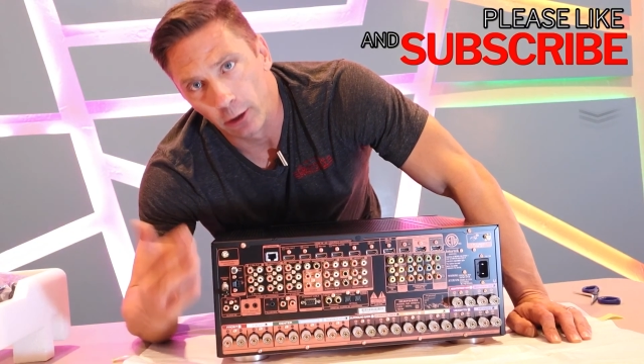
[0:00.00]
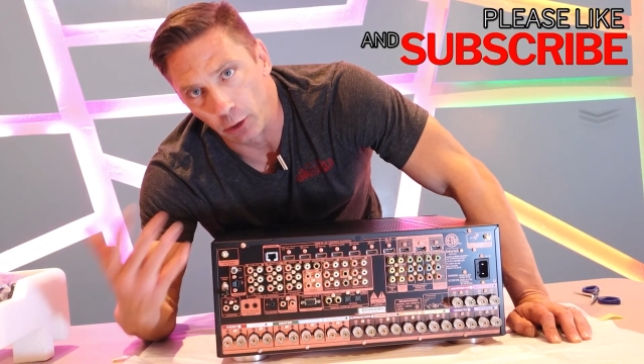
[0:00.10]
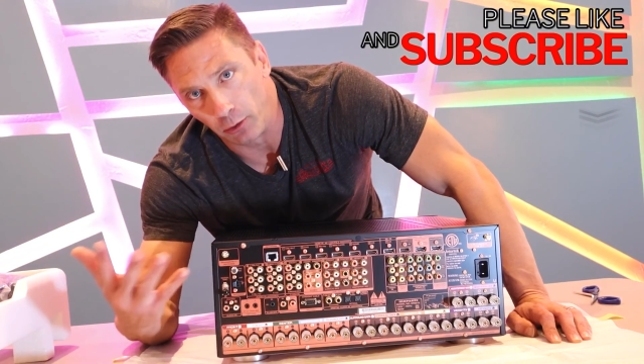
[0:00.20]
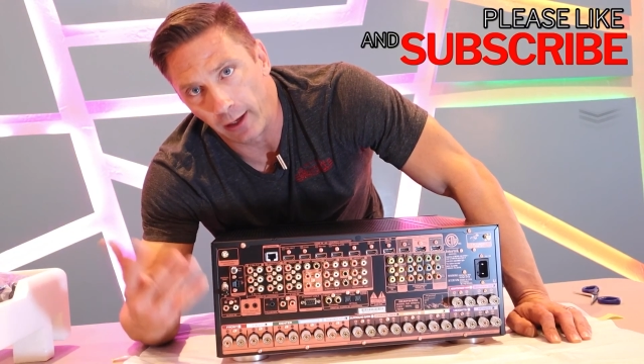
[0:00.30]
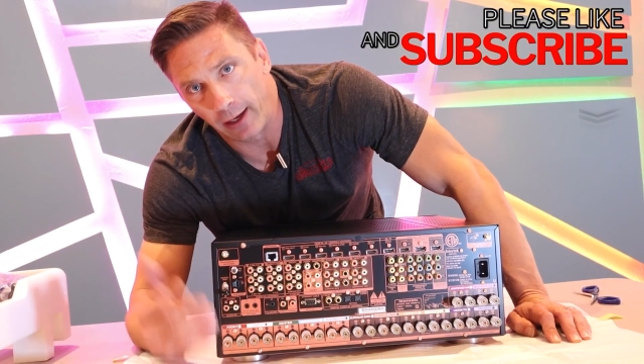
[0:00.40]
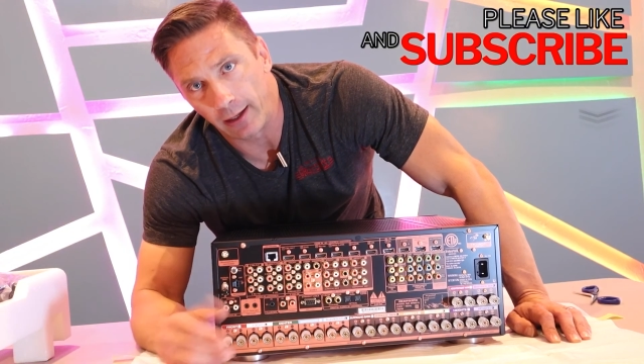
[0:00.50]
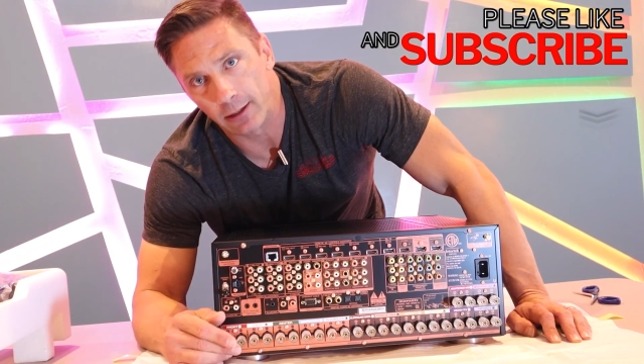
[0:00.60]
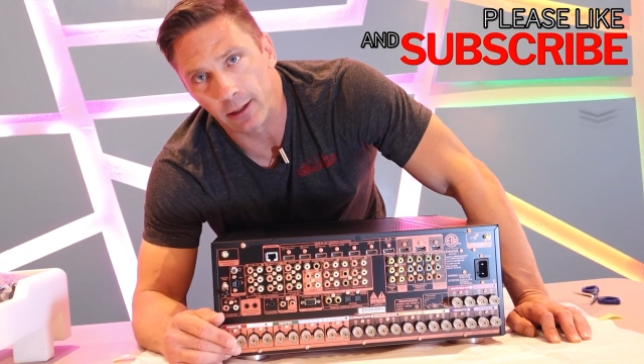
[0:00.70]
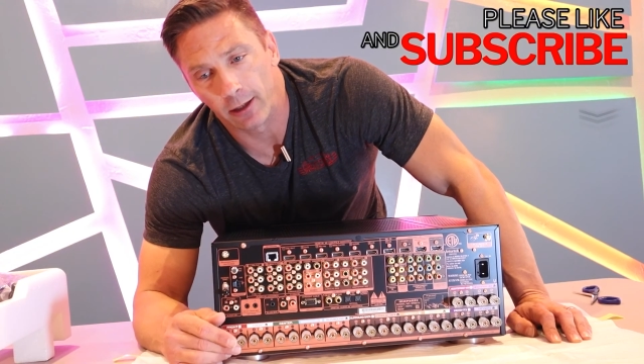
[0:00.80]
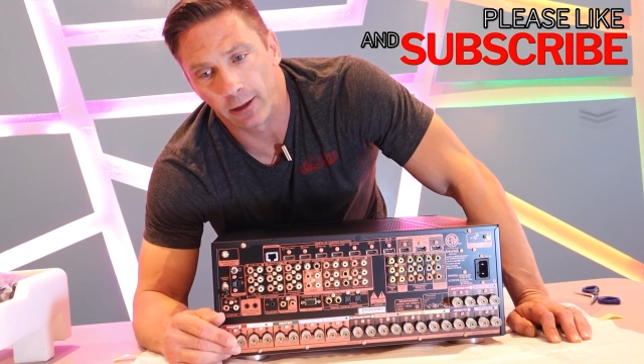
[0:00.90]
to
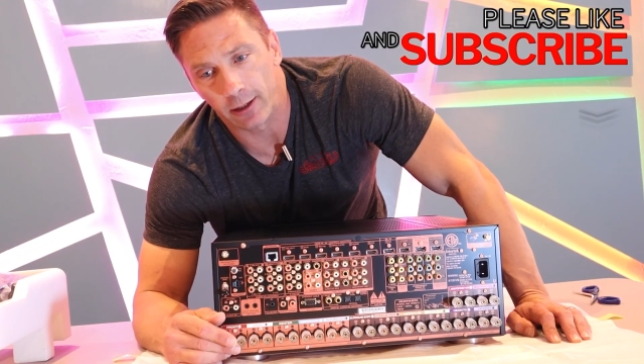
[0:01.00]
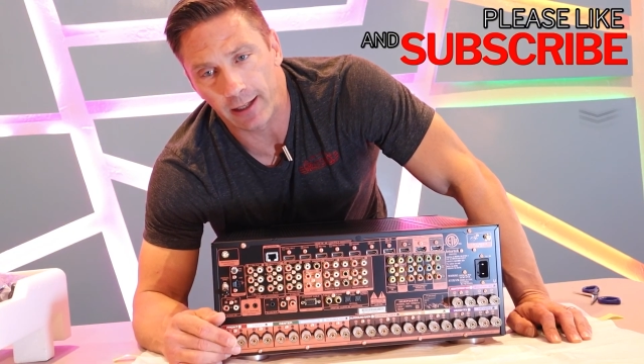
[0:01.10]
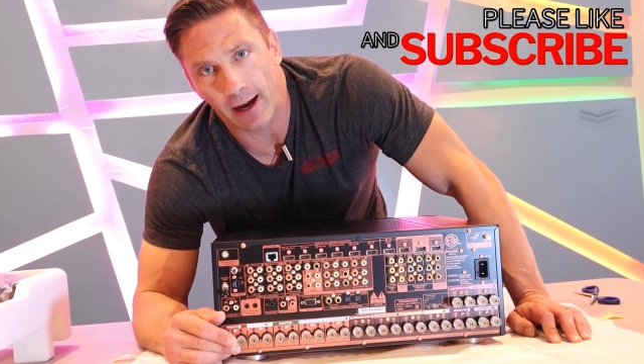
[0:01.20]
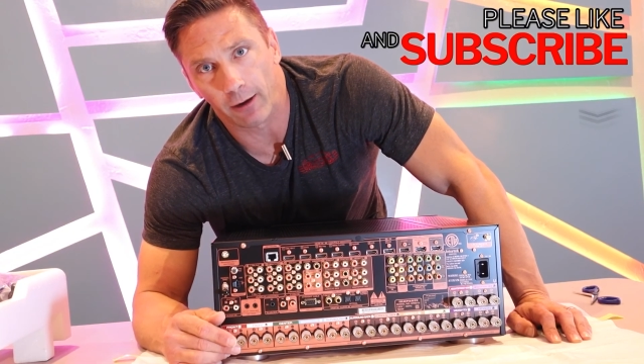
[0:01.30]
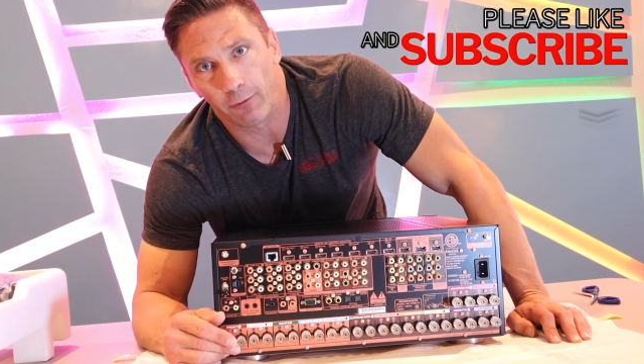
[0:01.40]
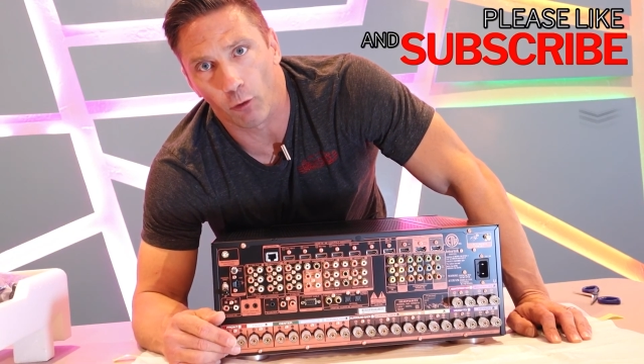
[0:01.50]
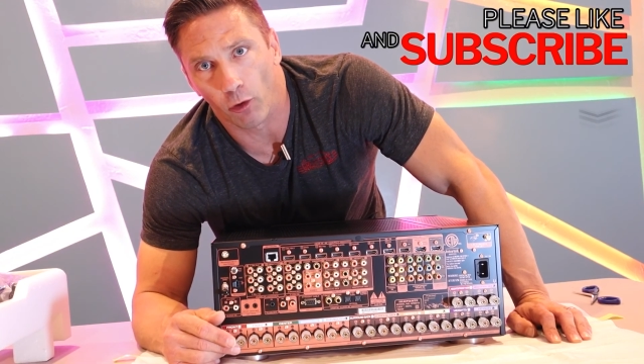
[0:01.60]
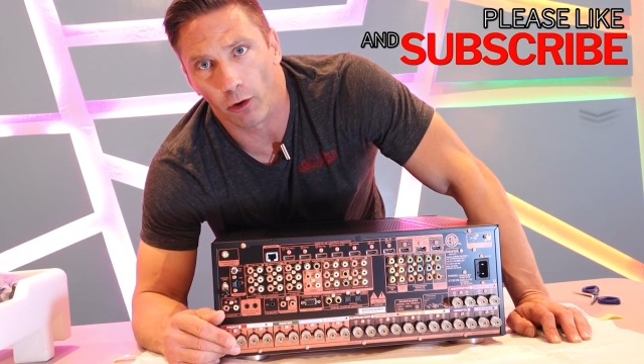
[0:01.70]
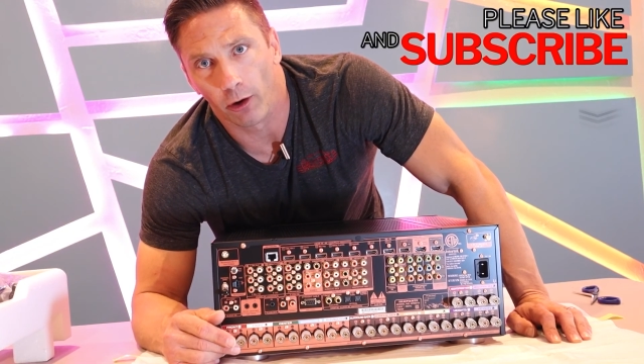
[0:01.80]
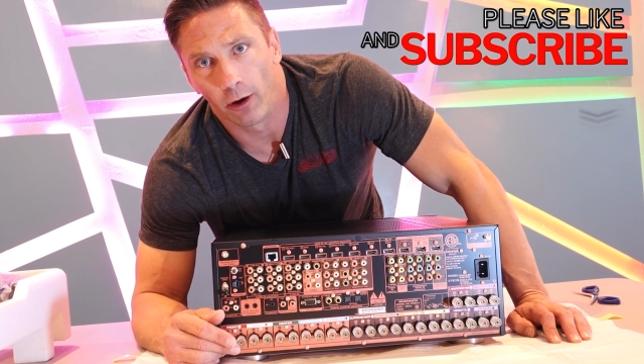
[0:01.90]
enhance the sound
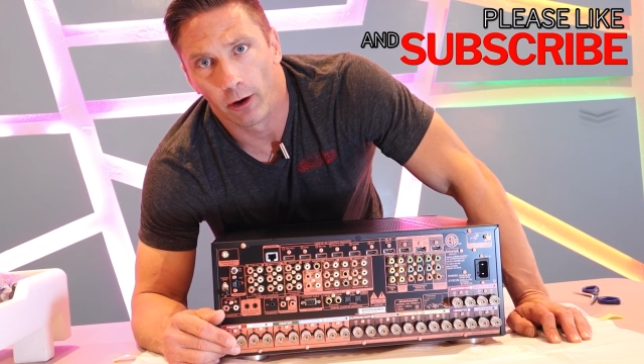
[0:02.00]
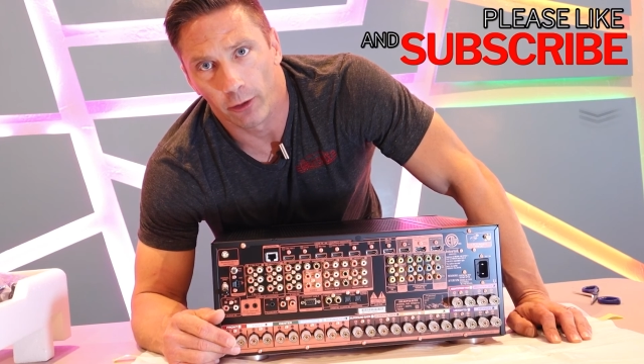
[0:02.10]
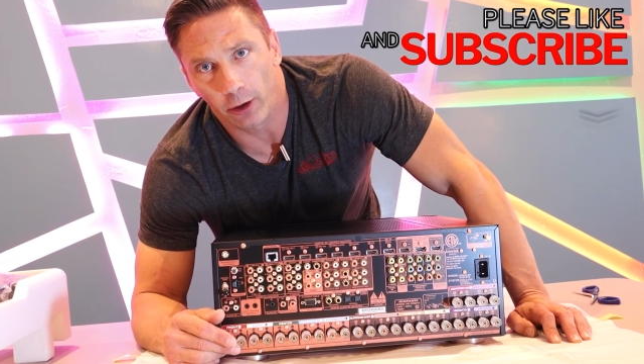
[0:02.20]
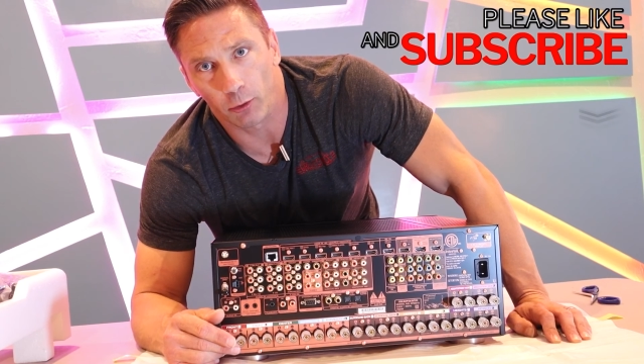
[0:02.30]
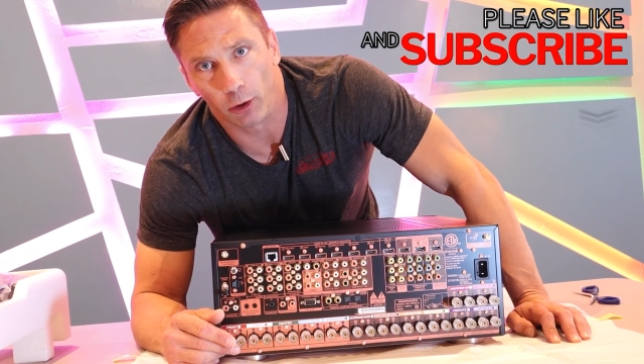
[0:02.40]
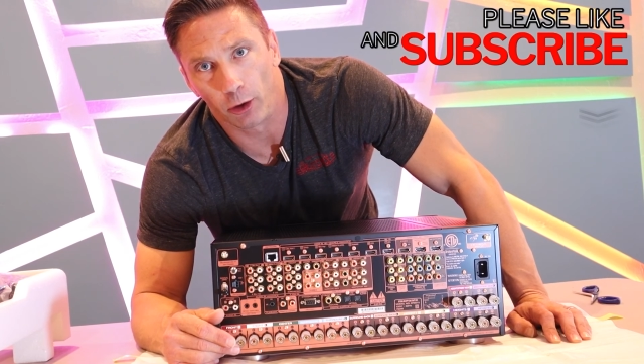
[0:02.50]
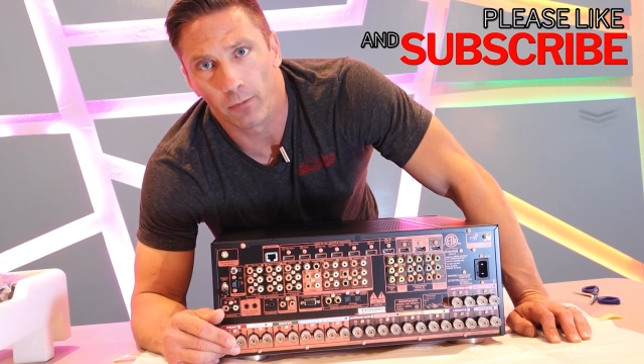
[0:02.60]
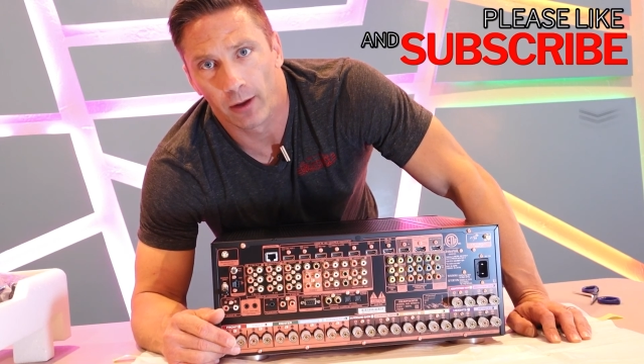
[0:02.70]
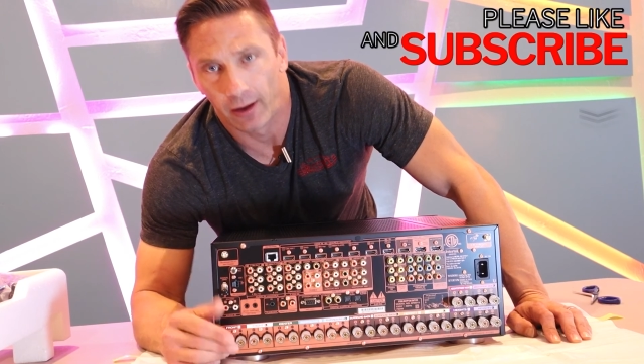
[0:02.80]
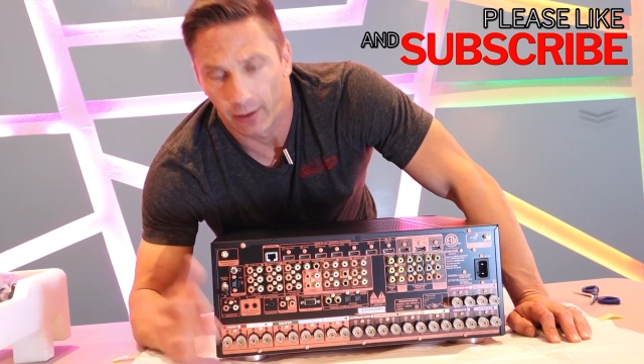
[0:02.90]
for their
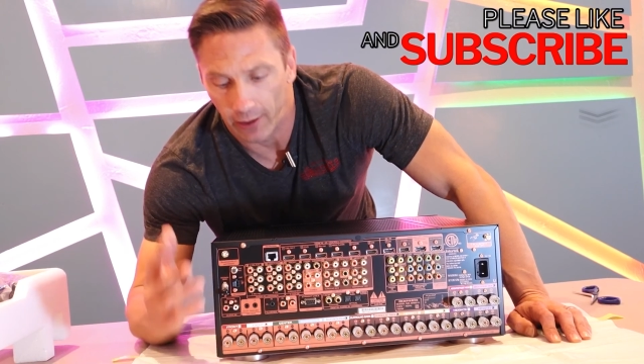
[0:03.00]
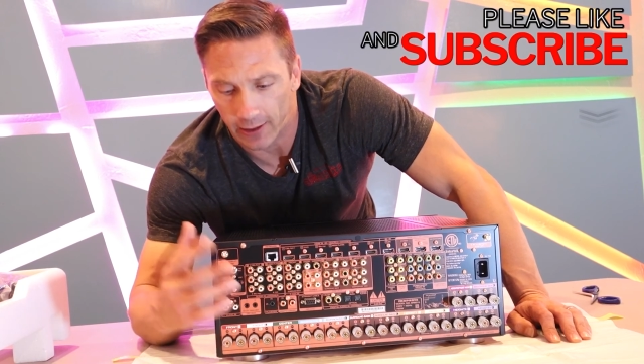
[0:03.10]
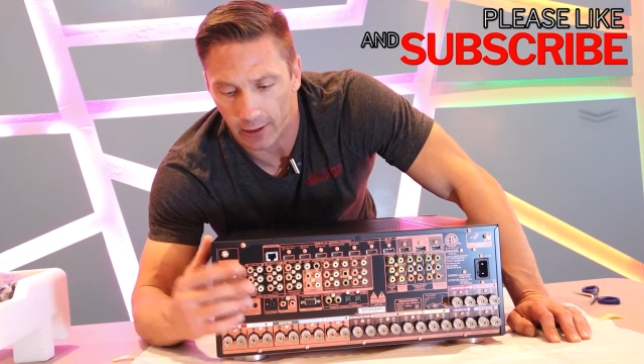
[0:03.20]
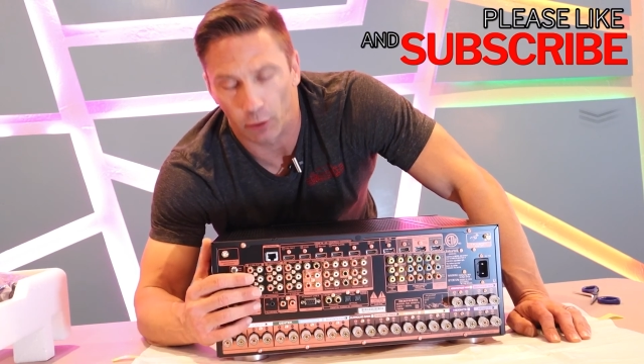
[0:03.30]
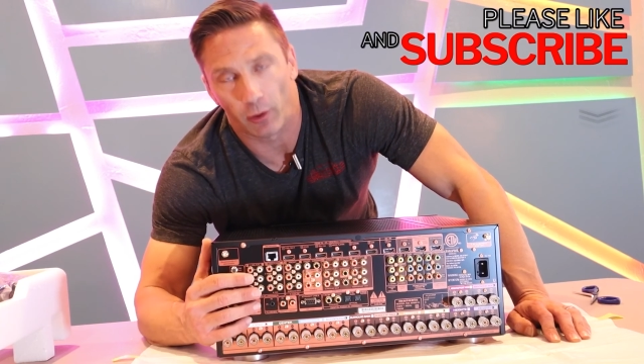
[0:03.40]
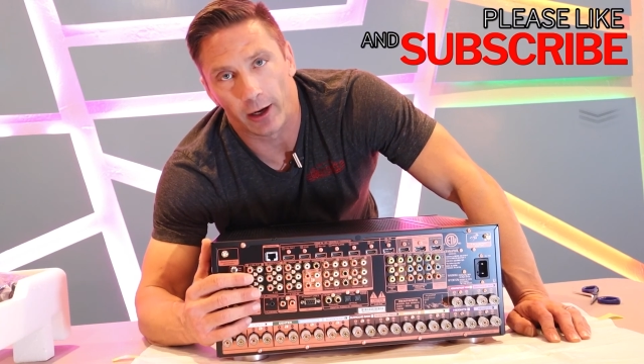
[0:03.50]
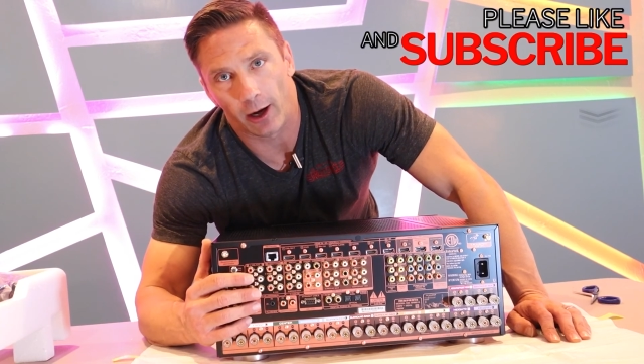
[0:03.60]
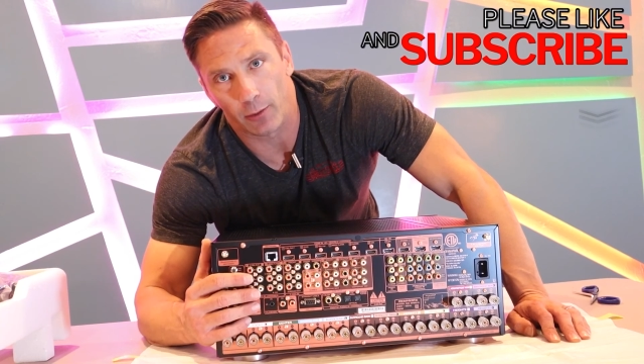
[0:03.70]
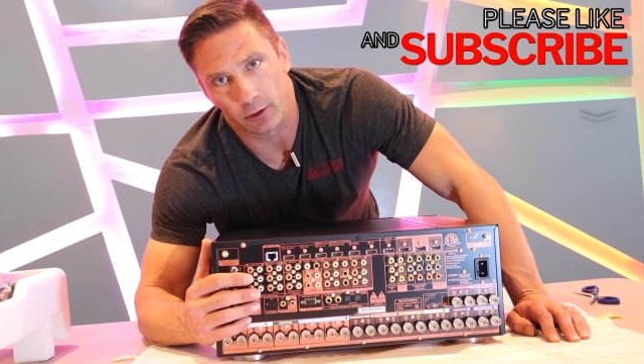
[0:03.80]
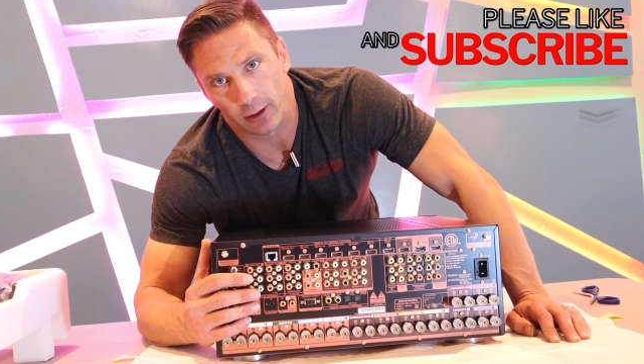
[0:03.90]
room, this is a great
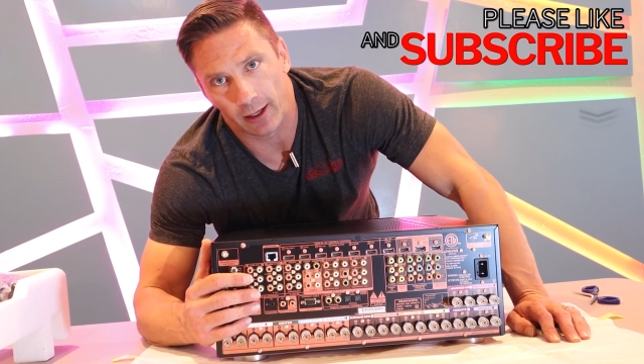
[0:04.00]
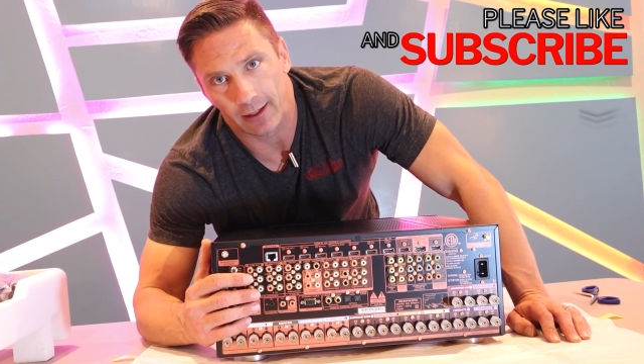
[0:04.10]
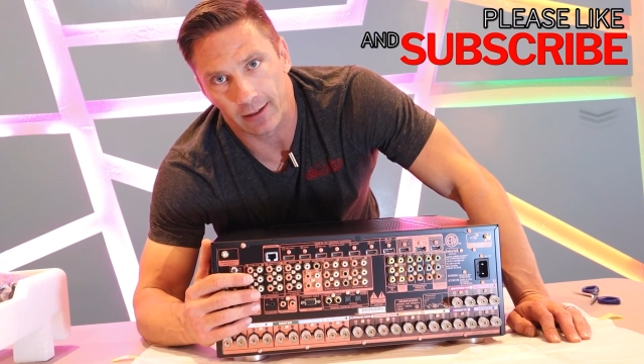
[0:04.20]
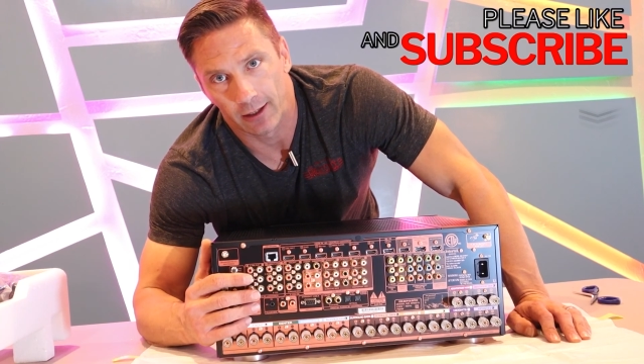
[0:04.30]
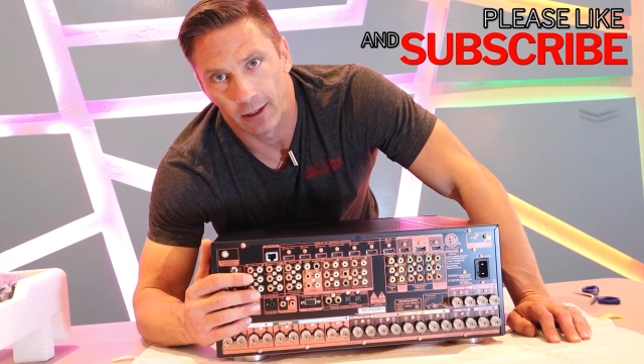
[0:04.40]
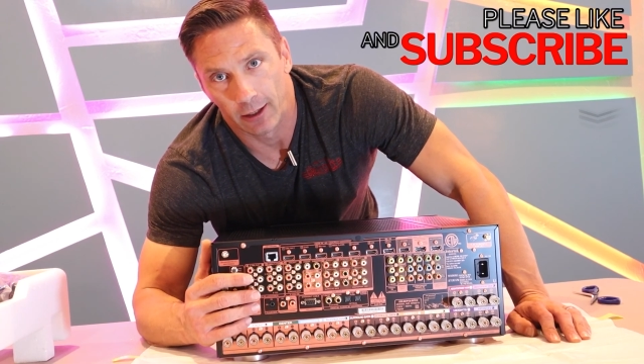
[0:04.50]
option, guys.